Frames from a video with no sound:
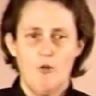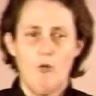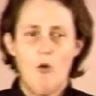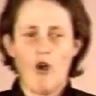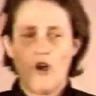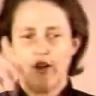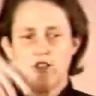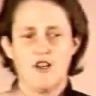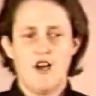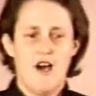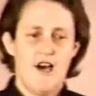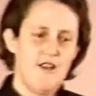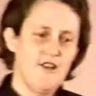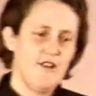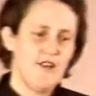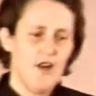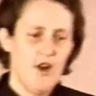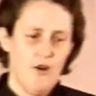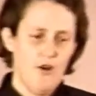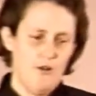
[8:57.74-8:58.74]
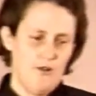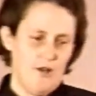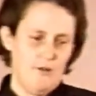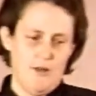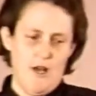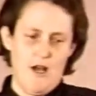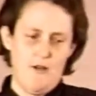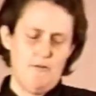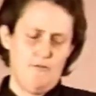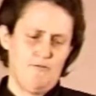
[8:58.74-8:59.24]
work on
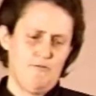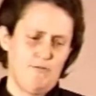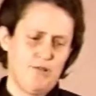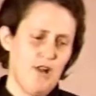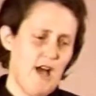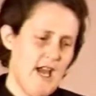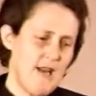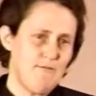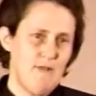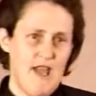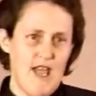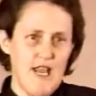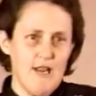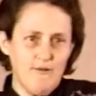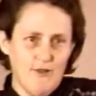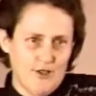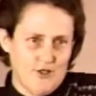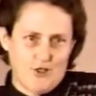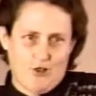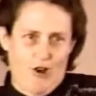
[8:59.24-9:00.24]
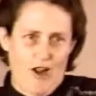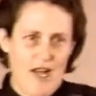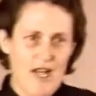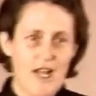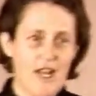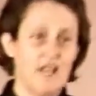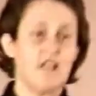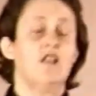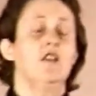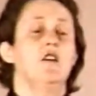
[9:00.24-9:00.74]
applied behavior
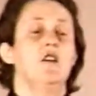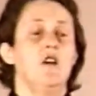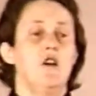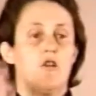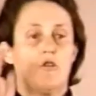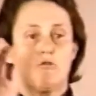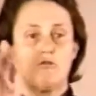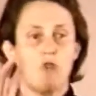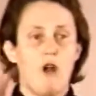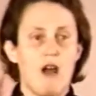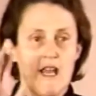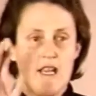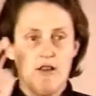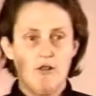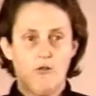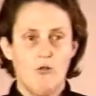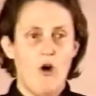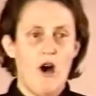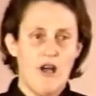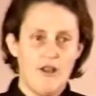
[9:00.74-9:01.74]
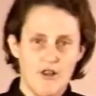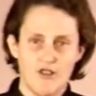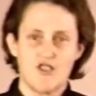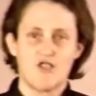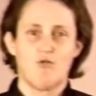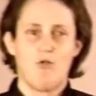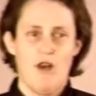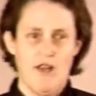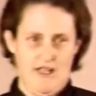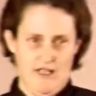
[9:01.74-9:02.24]
training right while you're
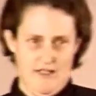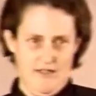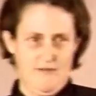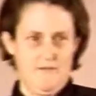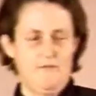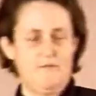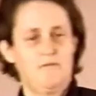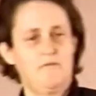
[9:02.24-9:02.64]
swinging.